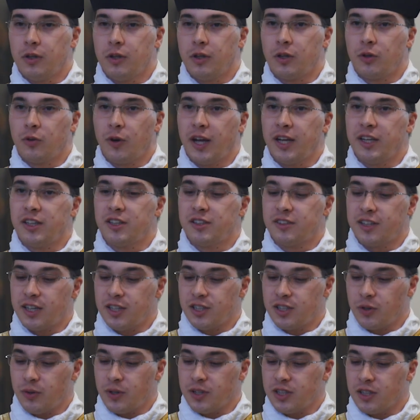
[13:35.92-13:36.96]
The great
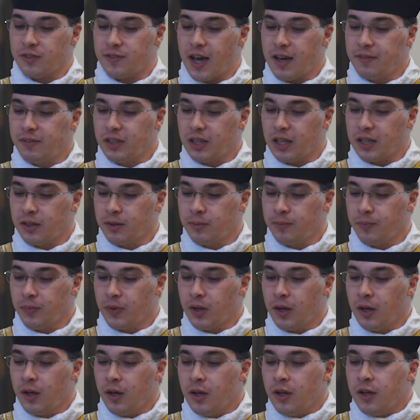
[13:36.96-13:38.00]
Saint Teresa of Avila
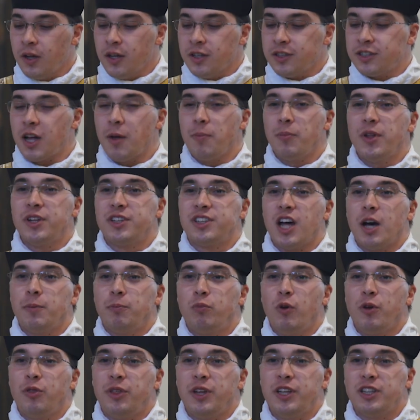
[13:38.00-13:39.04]
summed this
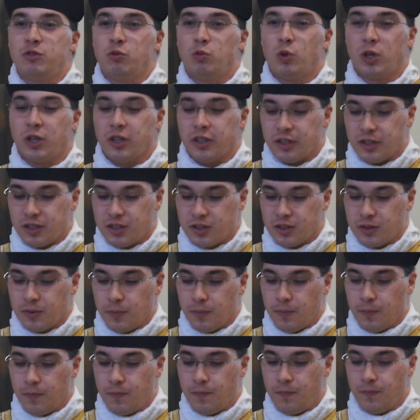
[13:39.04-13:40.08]
up with these words
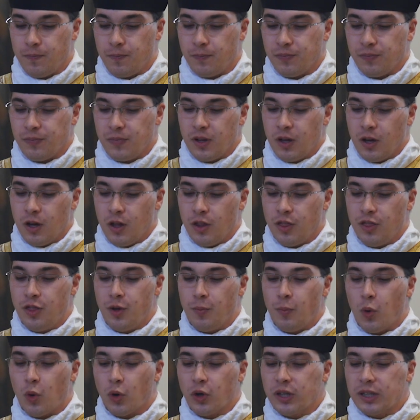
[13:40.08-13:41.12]

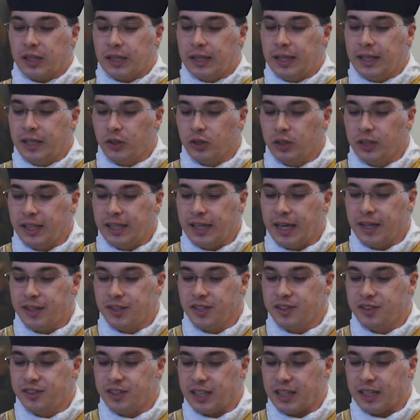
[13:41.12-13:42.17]
The more clearly it
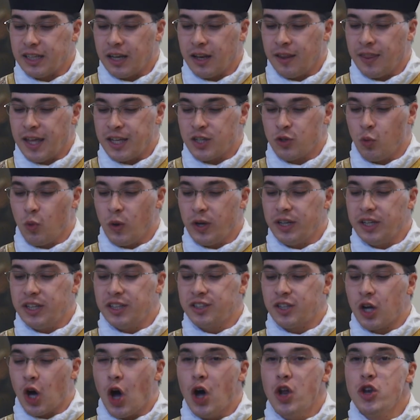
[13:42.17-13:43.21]
is seen that one
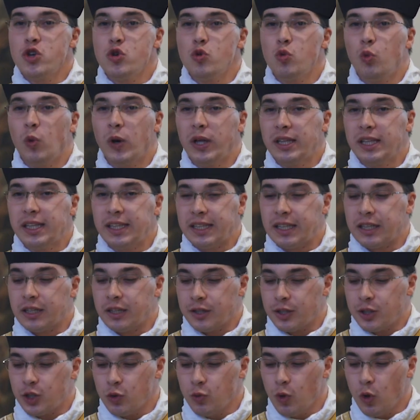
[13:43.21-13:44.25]
is
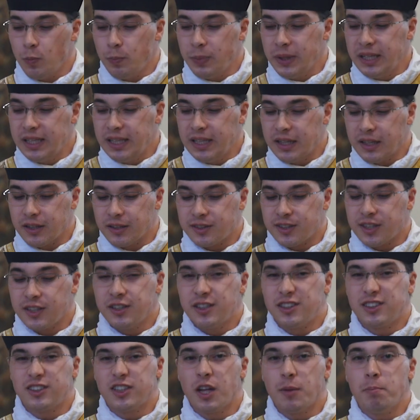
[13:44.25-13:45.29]
unwilling to obedience in
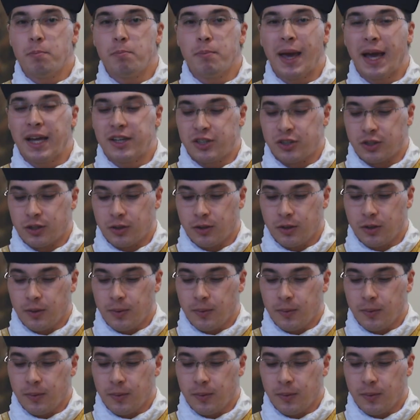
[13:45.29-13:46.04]
some matter,